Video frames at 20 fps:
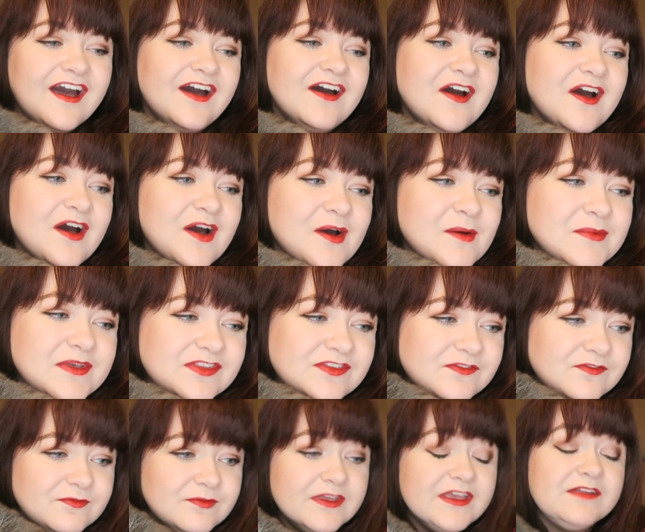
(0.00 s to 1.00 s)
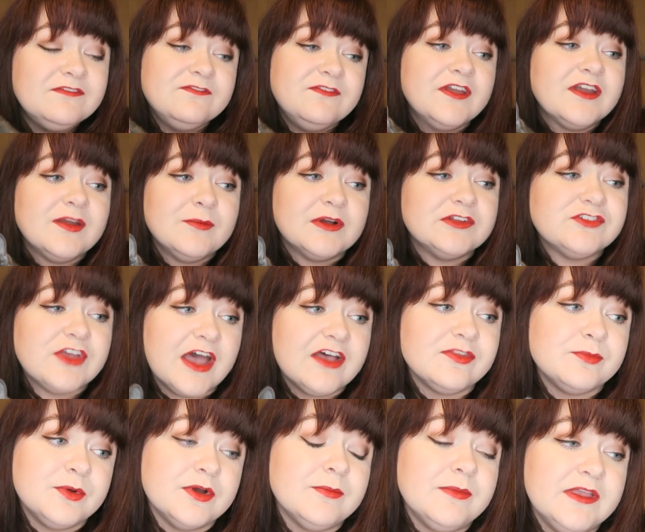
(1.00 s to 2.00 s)
Um, it's It very much
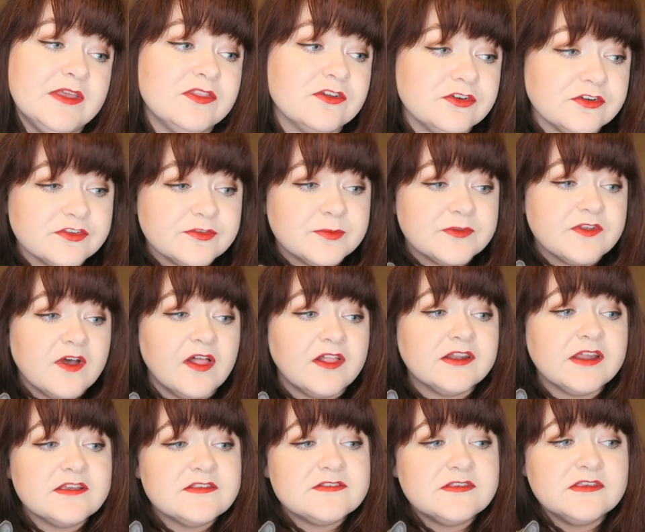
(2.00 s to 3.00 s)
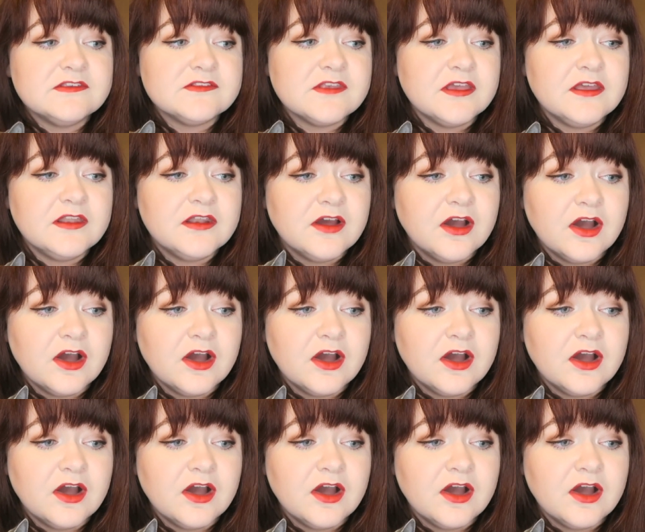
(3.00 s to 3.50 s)
has put me in the Christmas holiday season.